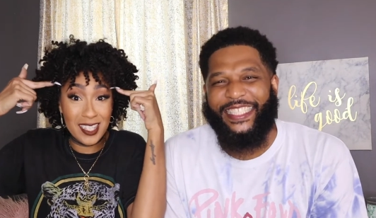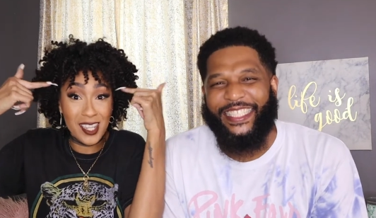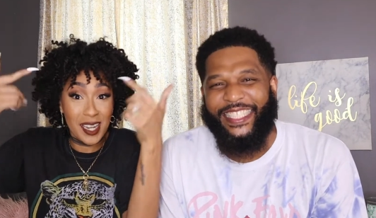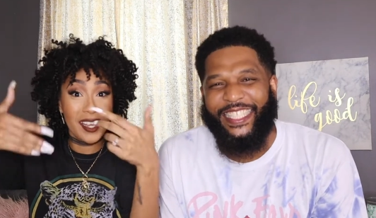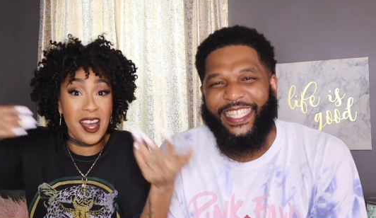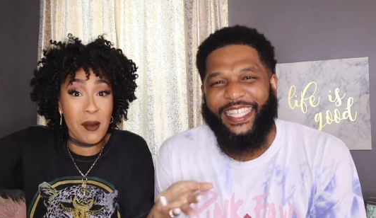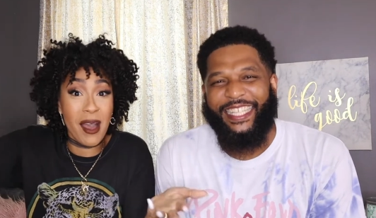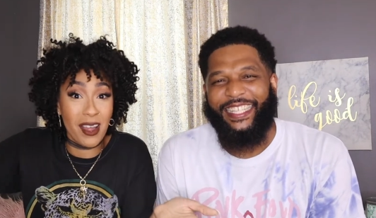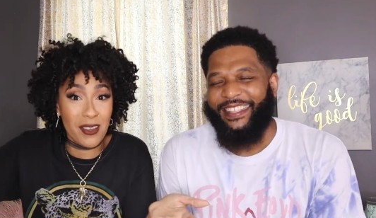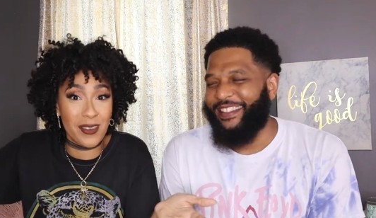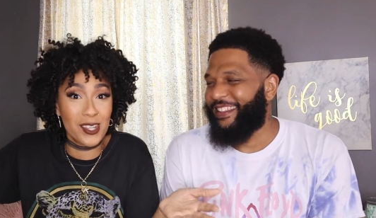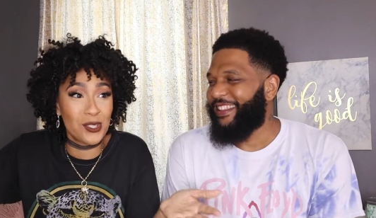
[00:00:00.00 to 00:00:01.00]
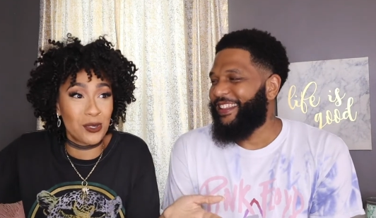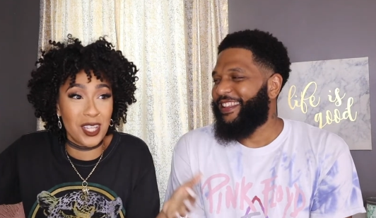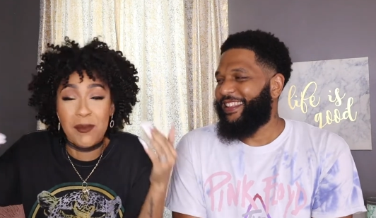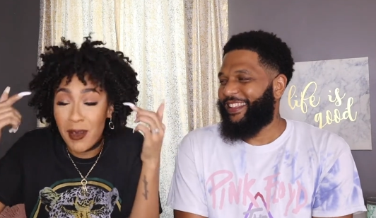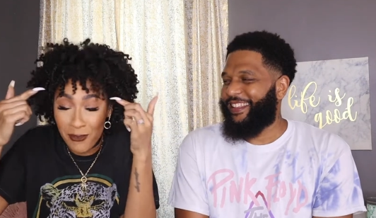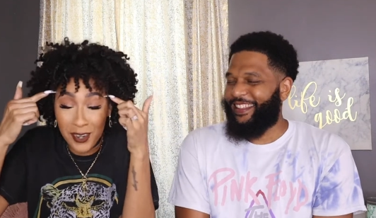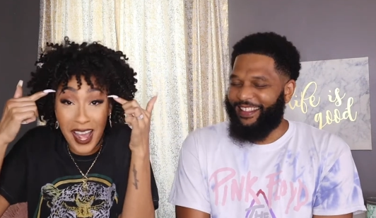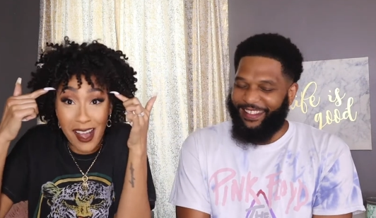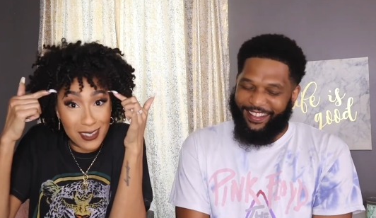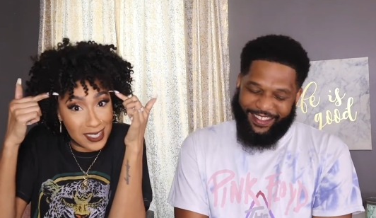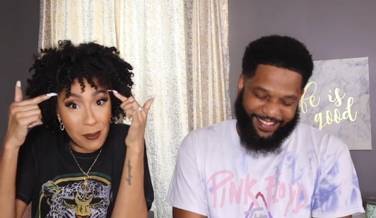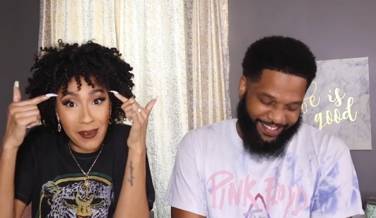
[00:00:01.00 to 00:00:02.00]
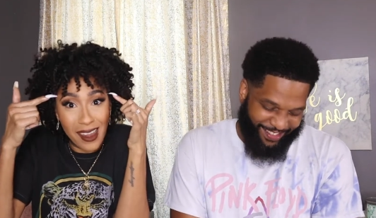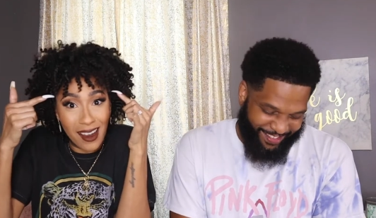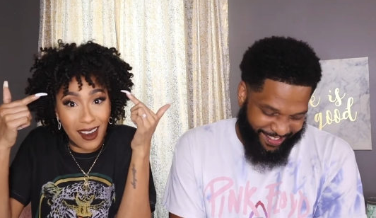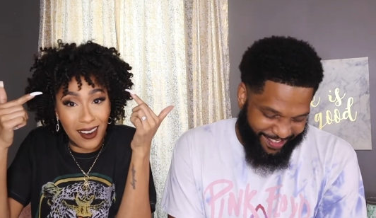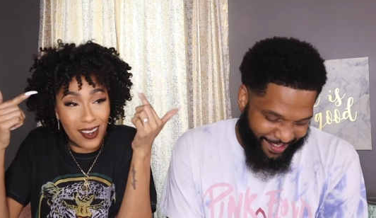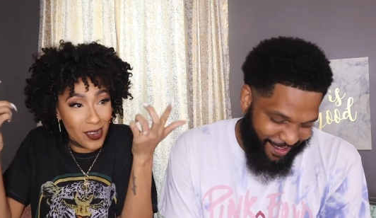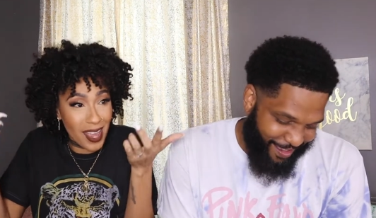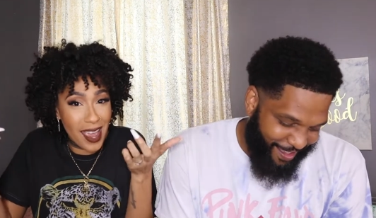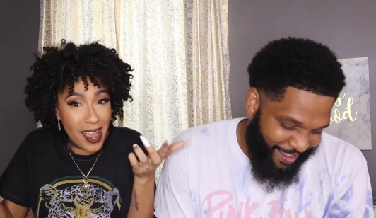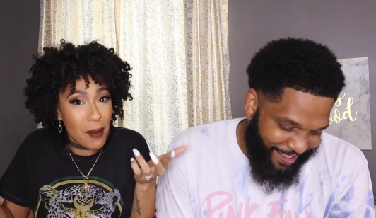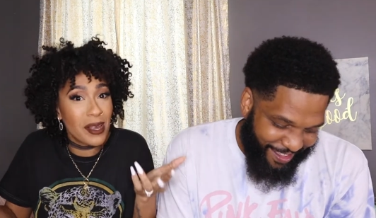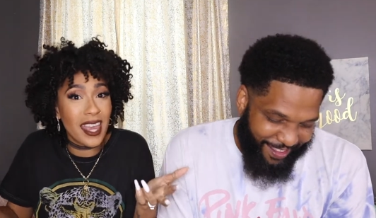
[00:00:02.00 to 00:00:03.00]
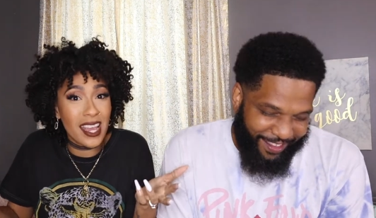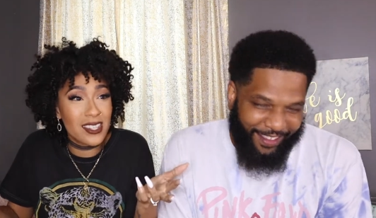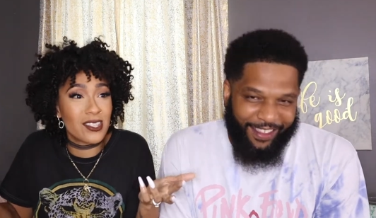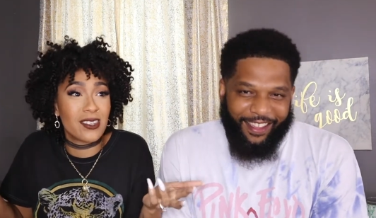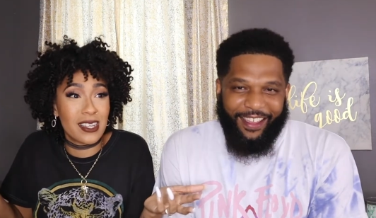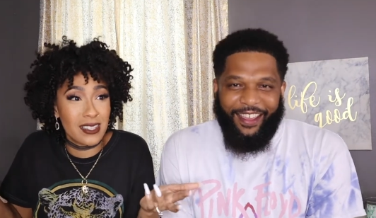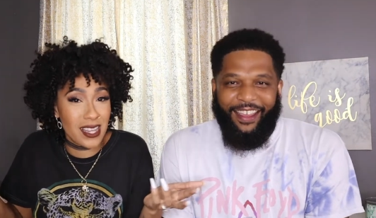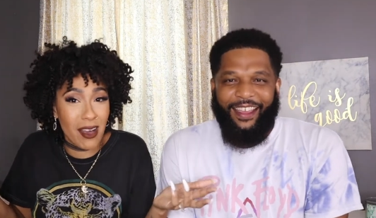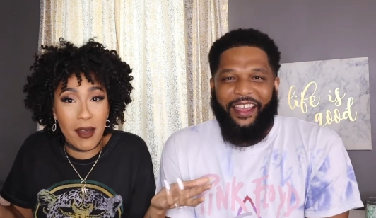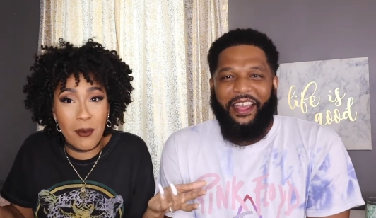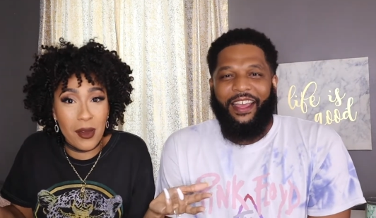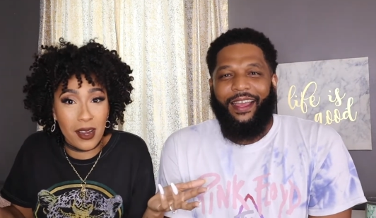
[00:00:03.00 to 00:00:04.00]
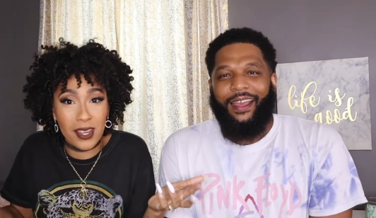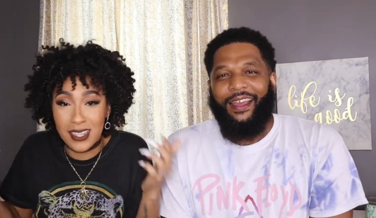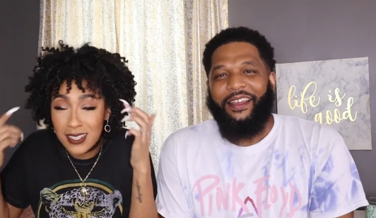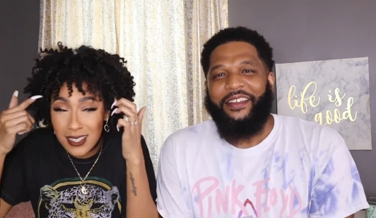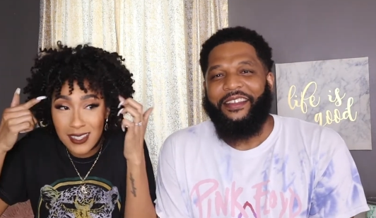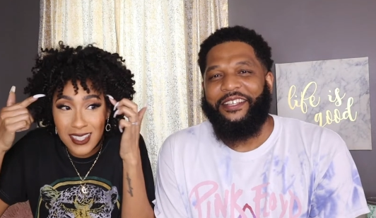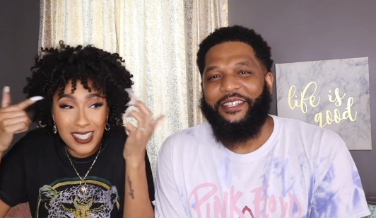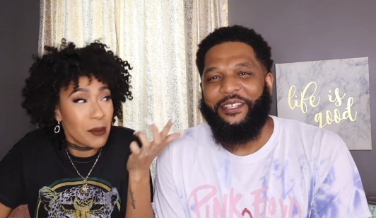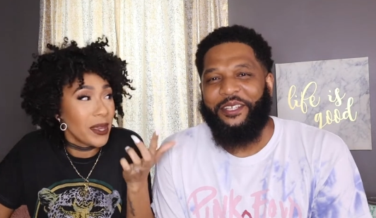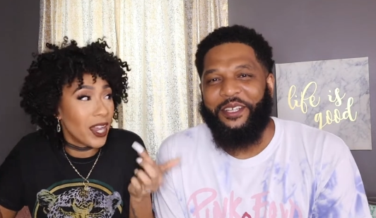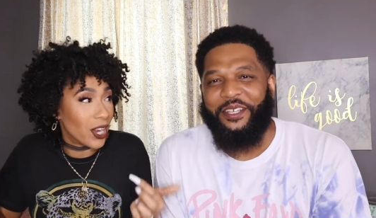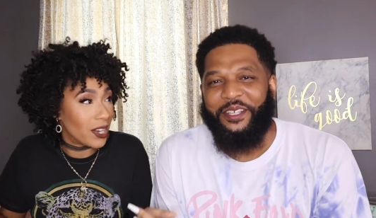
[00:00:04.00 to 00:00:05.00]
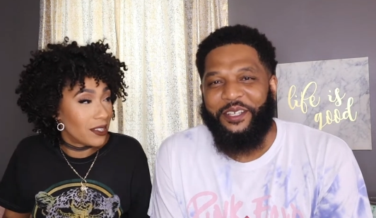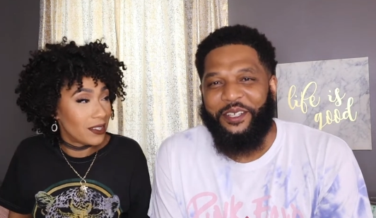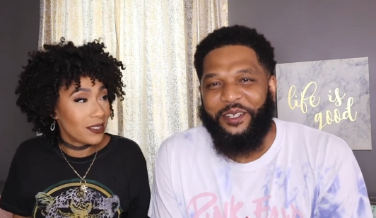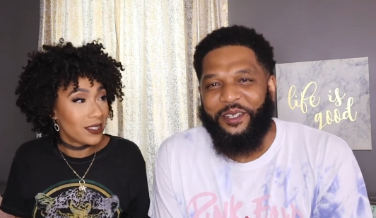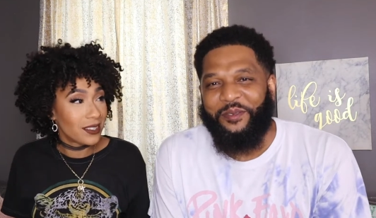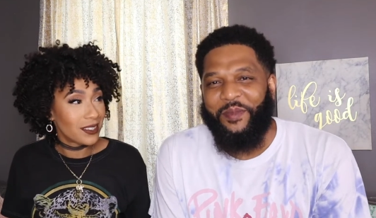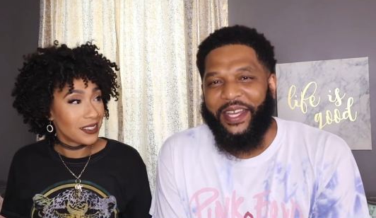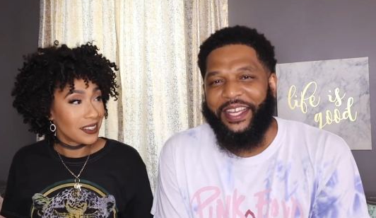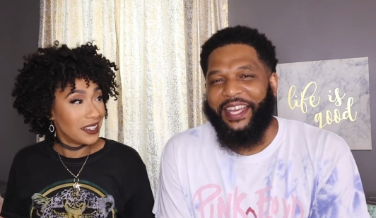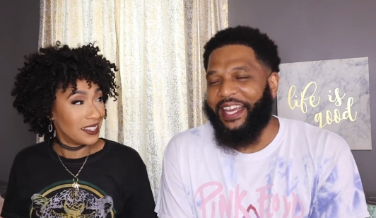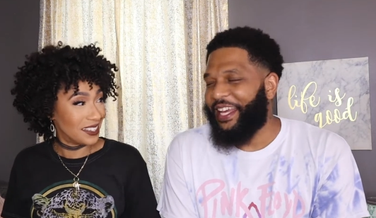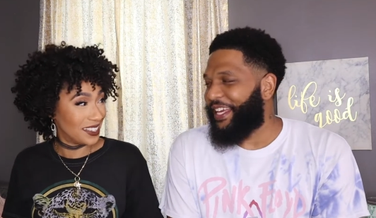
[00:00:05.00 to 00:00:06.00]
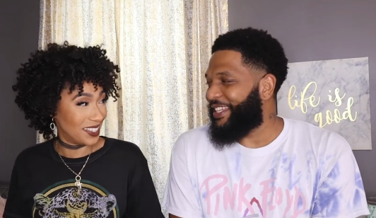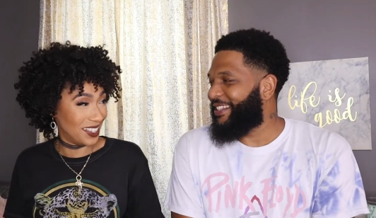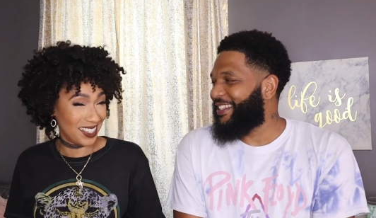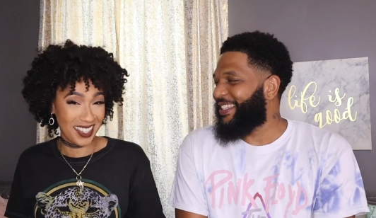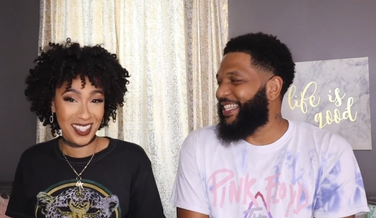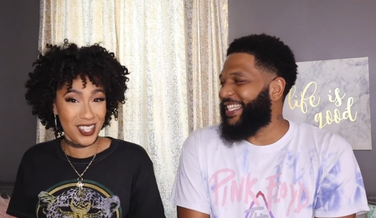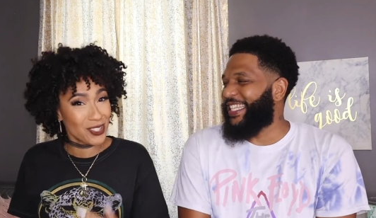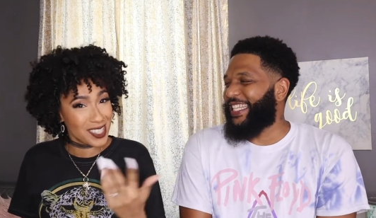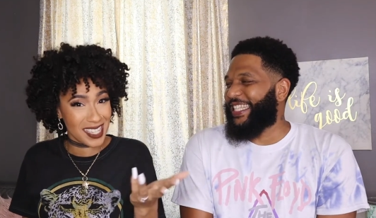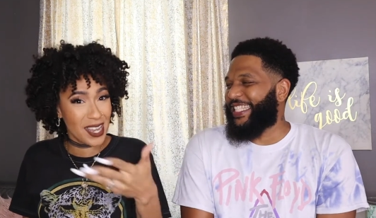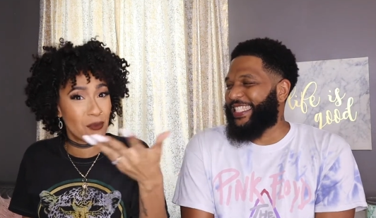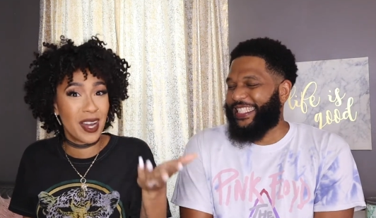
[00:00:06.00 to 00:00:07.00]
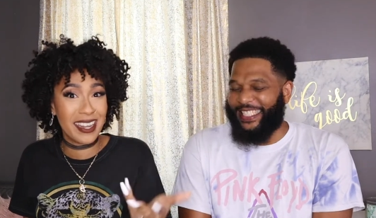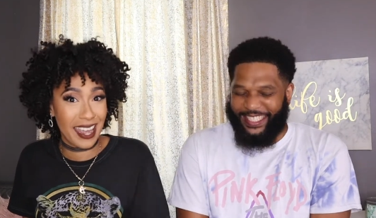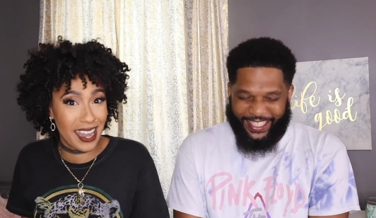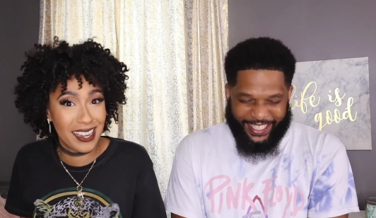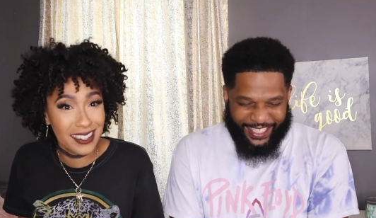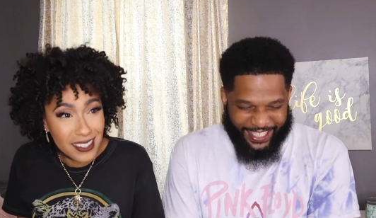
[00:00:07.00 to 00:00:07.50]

Speaker 1: it's gonna come out eventually, but for now it's up here. Okay, I'm a Cancer. That's how I work. It's it's up here. Oh my god. You'll see it one day.